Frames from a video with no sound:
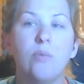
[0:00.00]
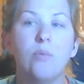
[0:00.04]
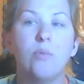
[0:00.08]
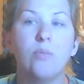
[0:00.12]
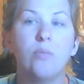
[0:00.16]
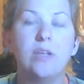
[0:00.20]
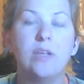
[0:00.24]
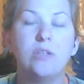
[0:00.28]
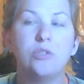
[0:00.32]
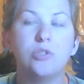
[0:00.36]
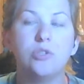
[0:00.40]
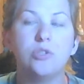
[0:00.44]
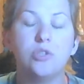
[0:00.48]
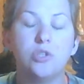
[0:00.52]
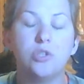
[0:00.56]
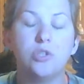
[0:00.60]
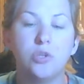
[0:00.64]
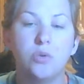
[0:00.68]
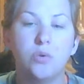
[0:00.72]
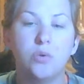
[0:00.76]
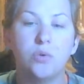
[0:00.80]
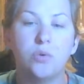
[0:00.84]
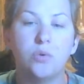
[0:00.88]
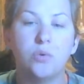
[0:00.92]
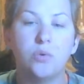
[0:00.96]
Went
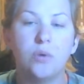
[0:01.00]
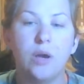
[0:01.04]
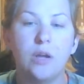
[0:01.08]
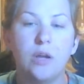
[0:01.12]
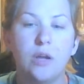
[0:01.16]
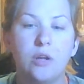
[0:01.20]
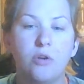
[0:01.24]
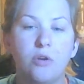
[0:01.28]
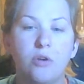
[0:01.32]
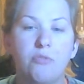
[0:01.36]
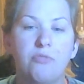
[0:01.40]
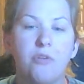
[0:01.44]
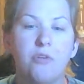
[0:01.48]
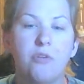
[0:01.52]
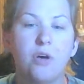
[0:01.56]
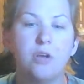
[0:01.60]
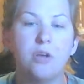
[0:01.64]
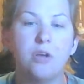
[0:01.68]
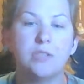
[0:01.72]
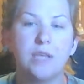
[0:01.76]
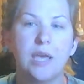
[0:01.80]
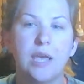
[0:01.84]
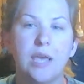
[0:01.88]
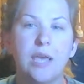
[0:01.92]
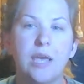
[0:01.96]
to Idaho
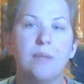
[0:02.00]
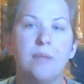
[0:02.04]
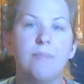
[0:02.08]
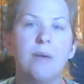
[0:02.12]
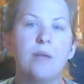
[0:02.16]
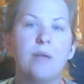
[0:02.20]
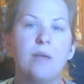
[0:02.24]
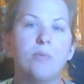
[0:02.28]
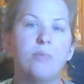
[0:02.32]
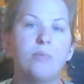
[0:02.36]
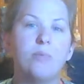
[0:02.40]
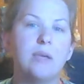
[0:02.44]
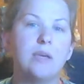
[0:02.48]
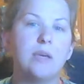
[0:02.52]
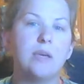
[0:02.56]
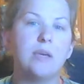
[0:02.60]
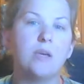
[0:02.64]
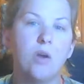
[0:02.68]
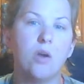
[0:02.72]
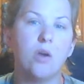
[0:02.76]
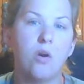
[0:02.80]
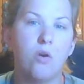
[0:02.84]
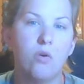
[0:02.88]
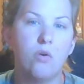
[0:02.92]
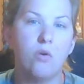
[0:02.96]
Falls again about a week
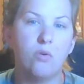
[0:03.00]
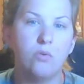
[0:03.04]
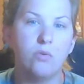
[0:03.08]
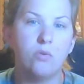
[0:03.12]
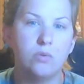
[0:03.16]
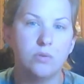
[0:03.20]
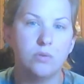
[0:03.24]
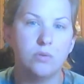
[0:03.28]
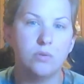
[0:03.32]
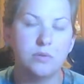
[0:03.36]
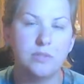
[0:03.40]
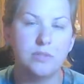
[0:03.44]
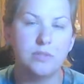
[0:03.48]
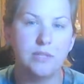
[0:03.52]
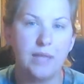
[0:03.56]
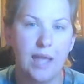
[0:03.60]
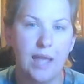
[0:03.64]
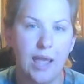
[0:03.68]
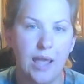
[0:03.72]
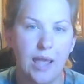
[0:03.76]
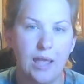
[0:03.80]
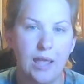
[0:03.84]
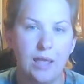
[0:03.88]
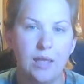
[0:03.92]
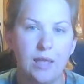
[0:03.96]
ago
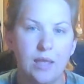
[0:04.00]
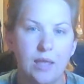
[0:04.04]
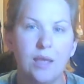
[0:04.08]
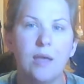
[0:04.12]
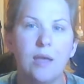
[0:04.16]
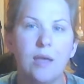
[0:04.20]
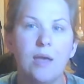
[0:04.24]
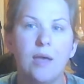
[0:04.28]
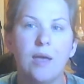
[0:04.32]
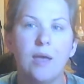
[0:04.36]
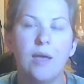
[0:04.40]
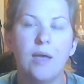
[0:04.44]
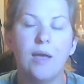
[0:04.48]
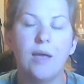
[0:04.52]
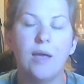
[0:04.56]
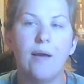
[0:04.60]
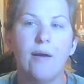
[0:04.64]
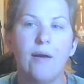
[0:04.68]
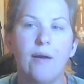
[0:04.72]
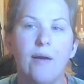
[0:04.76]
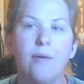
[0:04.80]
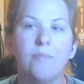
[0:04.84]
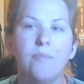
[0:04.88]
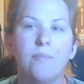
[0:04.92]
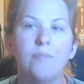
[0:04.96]
today.
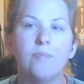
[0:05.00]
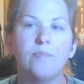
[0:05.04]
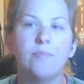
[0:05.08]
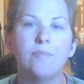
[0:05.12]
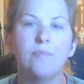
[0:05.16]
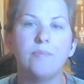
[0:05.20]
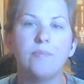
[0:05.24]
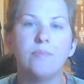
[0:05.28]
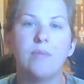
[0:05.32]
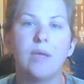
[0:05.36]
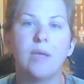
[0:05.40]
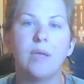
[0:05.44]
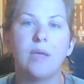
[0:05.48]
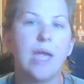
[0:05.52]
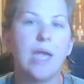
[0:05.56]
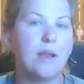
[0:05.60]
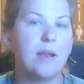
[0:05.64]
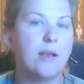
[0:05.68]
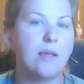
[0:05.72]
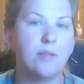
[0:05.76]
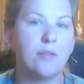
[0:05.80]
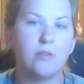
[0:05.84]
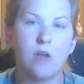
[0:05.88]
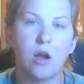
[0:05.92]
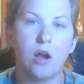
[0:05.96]
Again,
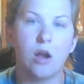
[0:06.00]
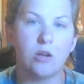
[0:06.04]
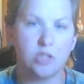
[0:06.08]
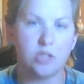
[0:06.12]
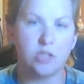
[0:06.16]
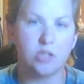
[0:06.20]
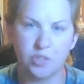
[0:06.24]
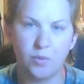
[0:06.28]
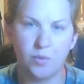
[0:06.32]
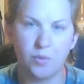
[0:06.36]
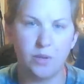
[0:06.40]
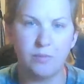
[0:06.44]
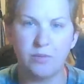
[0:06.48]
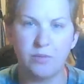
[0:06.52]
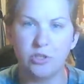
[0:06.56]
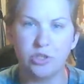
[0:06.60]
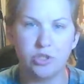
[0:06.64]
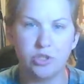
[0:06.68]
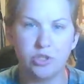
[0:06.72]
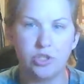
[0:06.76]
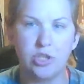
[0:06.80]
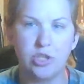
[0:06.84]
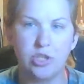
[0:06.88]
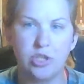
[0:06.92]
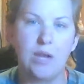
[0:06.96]
another doctor's appointment,
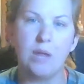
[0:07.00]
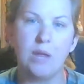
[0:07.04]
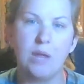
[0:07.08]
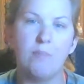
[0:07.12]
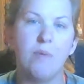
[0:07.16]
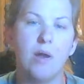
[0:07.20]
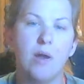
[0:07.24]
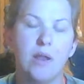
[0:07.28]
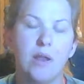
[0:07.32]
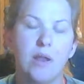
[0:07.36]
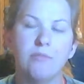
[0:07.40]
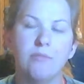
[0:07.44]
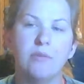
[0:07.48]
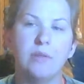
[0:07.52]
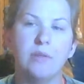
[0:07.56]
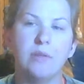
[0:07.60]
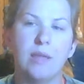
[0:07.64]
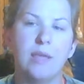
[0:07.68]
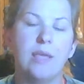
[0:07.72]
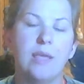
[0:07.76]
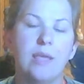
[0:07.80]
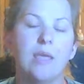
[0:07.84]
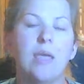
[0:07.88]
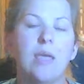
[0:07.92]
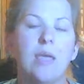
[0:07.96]
just checking up on
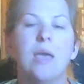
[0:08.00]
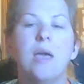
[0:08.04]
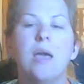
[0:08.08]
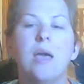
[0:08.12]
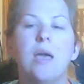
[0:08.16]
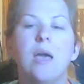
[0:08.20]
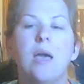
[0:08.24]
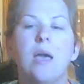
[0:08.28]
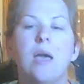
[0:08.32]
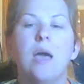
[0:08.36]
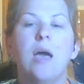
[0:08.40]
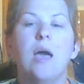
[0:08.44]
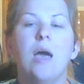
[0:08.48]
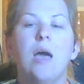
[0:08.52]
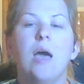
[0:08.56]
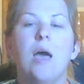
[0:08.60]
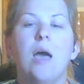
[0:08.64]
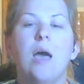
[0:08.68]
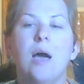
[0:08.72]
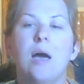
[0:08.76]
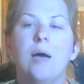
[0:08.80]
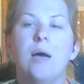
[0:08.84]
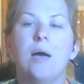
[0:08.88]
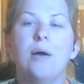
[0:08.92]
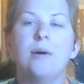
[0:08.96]
everything.
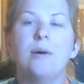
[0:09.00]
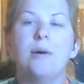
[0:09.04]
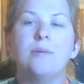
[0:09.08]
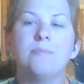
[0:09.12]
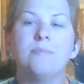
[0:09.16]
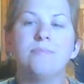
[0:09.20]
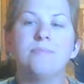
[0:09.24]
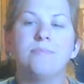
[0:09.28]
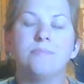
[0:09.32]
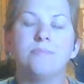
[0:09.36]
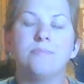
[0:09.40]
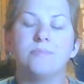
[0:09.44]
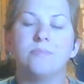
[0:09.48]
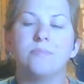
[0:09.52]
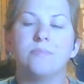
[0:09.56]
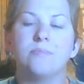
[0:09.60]
But